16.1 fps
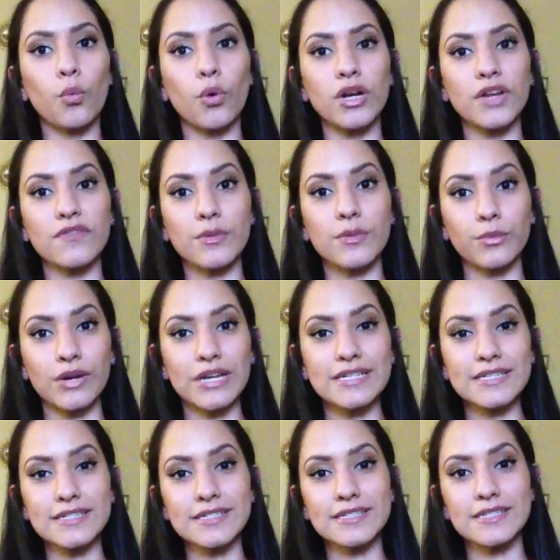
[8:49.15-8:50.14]
one of the
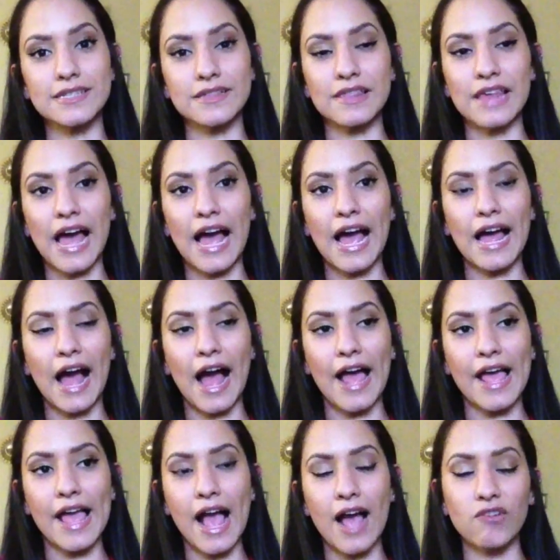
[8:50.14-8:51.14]
risks that
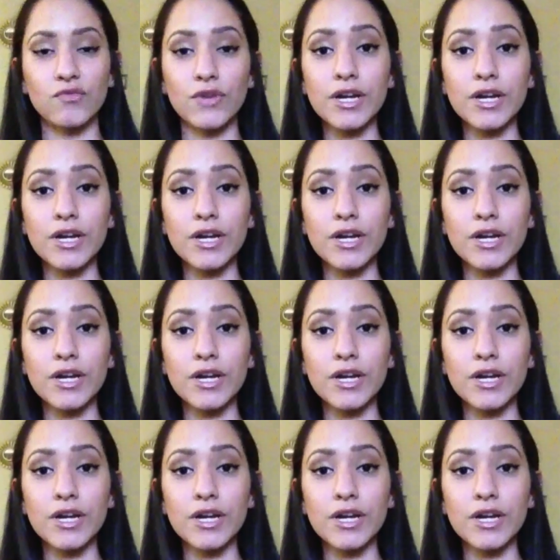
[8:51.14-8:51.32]
I have